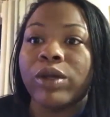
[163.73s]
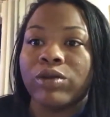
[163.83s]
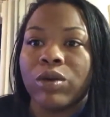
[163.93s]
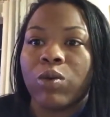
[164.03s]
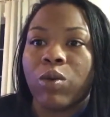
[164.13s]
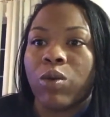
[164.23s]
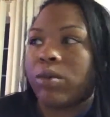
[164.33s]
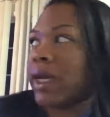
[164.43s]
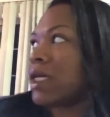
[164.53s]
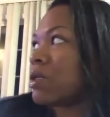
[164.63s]
you know,
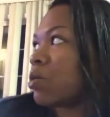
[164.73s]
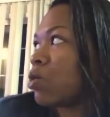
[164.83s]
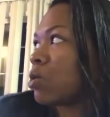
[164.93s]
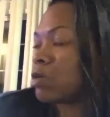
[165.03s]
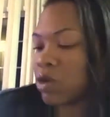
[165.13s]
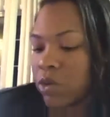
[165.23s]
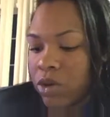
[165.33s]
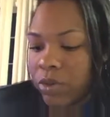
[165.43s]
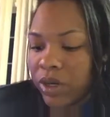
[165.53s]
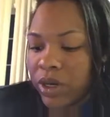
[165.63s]
warm, nice and warm, so
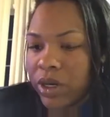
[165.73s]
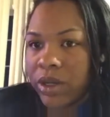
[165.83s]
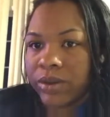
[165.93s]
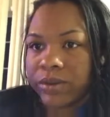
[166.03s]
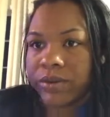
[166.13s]
don't burn her.